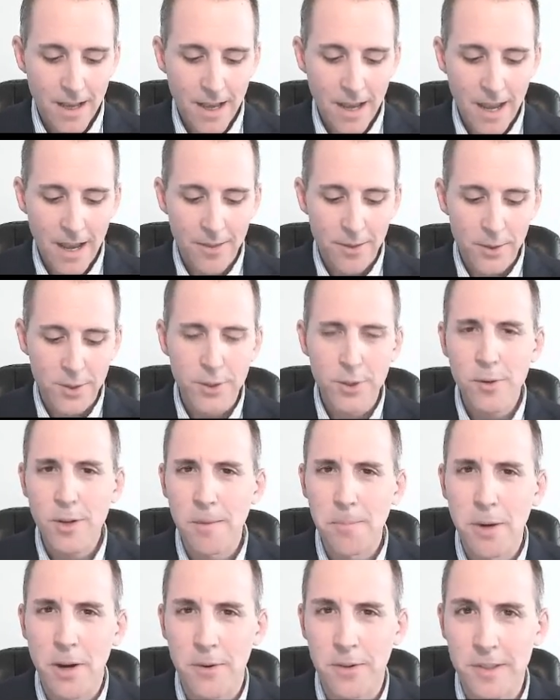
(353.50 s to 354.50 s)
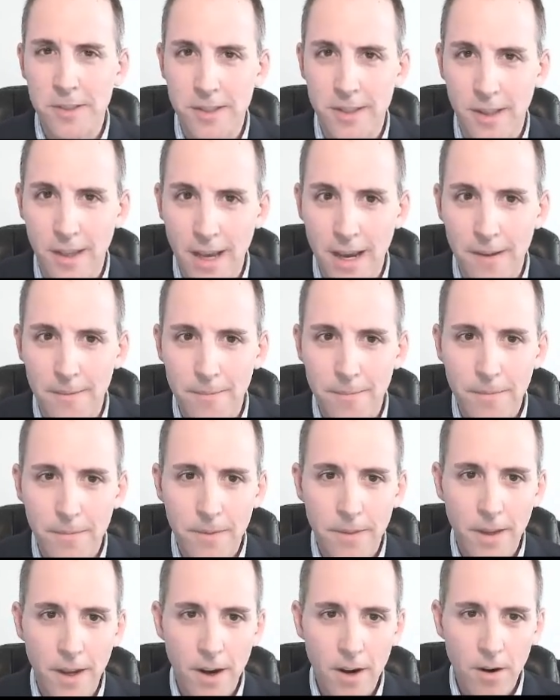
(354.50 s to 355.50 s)
And there's two components to that.
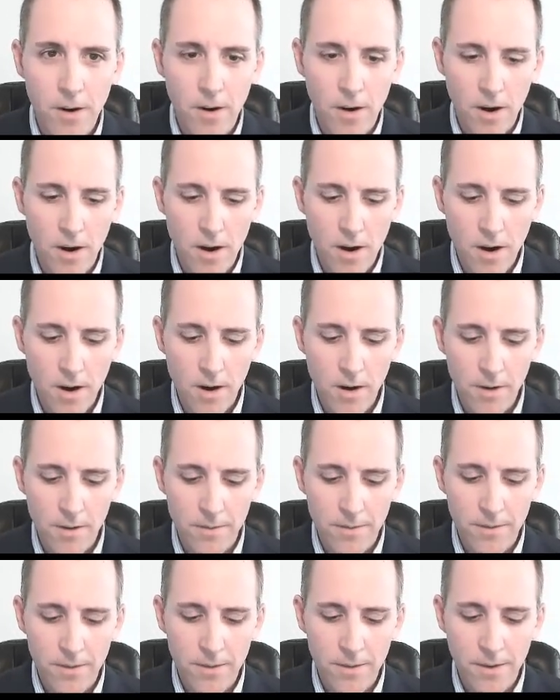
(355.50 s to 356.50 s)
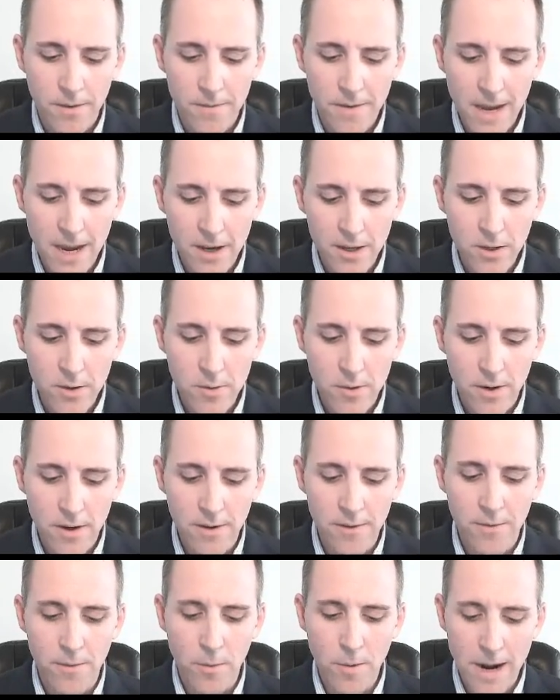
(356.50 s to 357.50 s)
There are the value
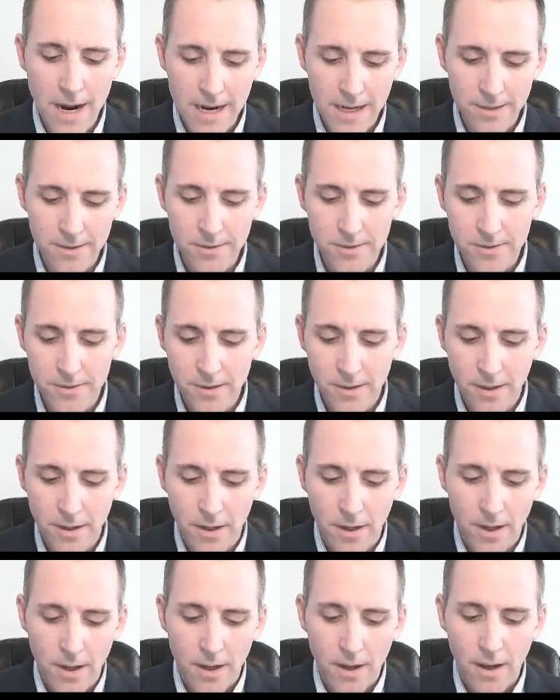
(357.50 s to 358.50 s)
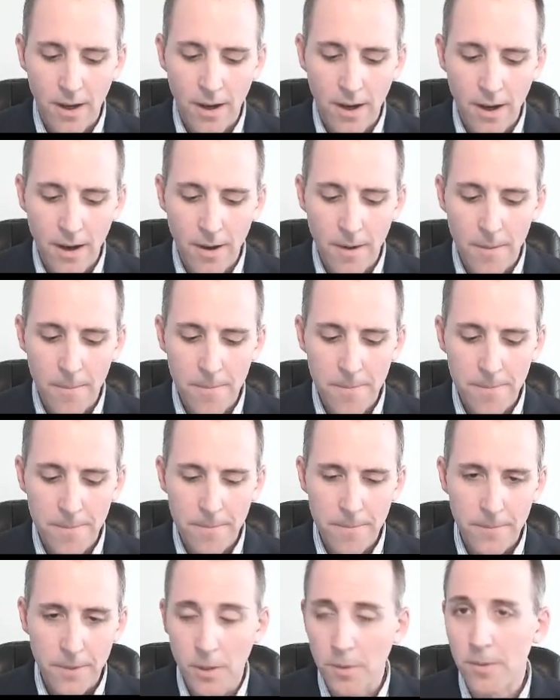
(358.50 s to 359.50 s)
of rights,
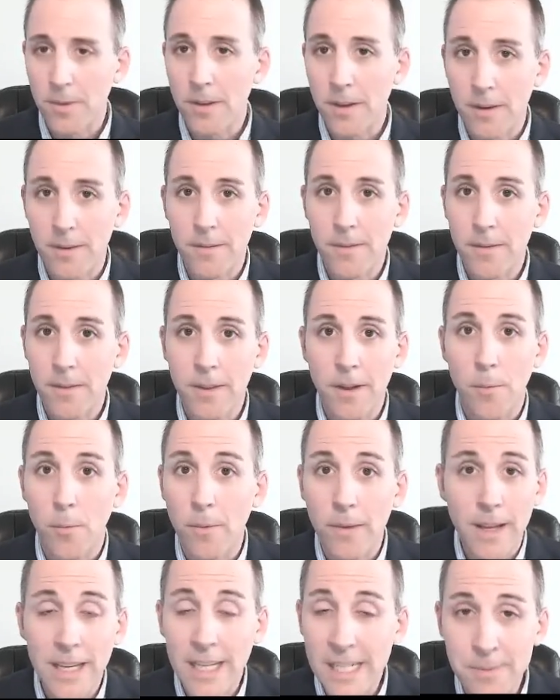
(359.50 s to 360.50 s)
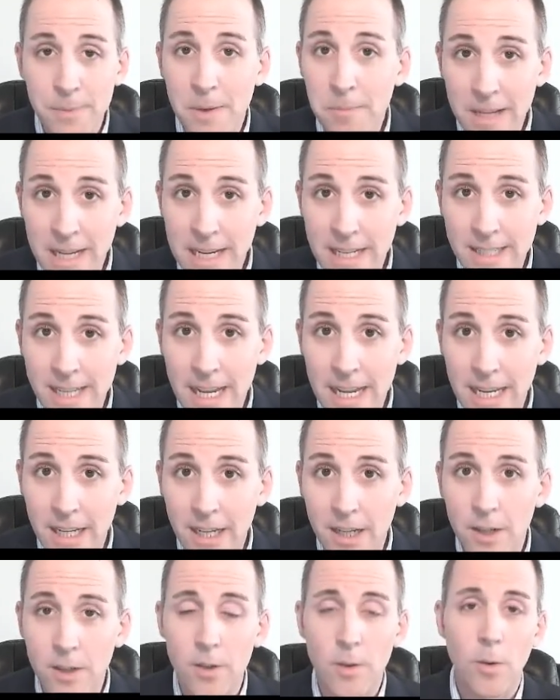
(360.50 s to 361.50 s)
the easement being
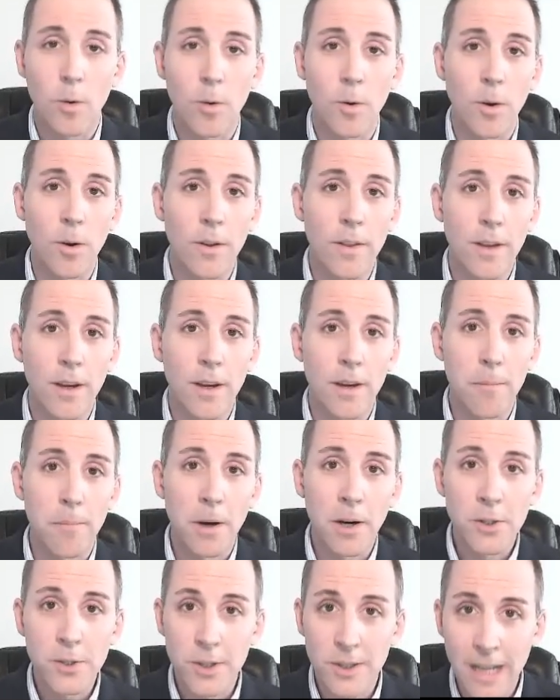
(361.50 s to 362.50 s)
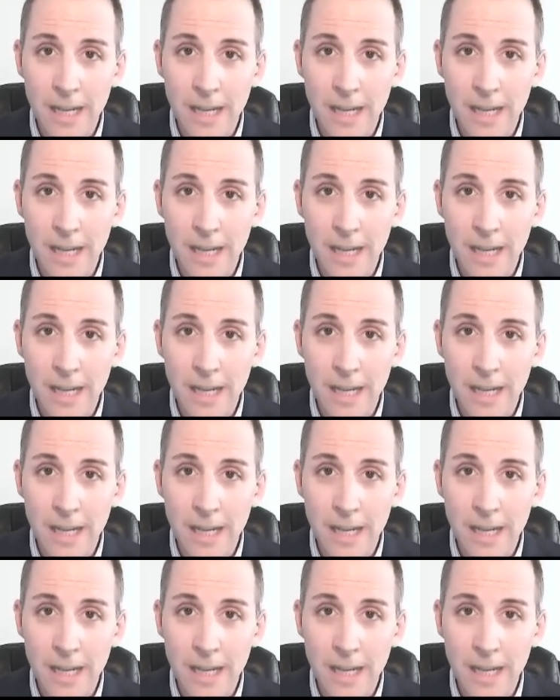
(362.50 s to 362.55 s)
taken or the partial